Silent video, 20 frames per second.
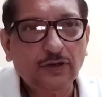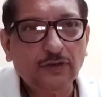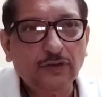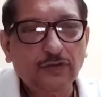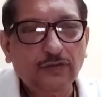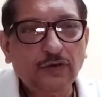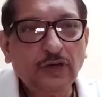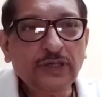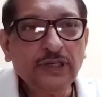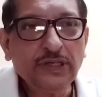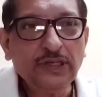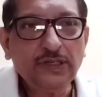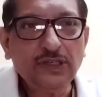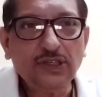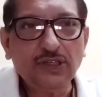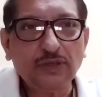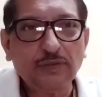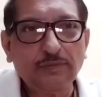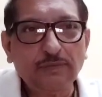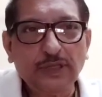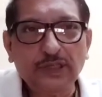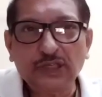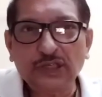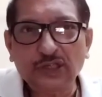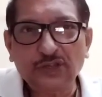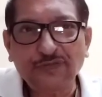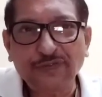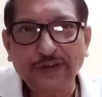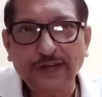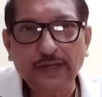One is
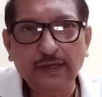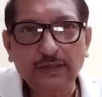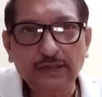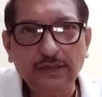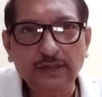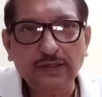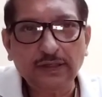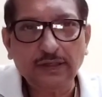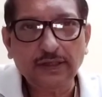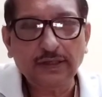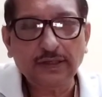Mrs. Field,